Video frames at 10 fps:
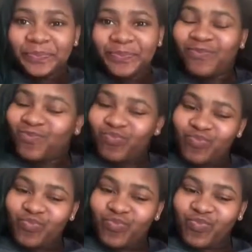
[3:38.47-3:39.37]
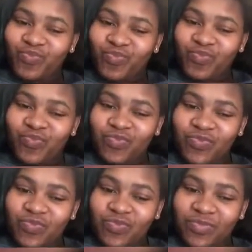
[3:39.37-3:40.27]

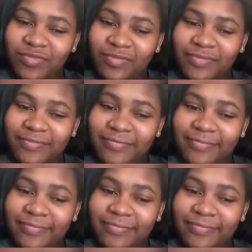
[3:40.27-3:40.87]
[no speech]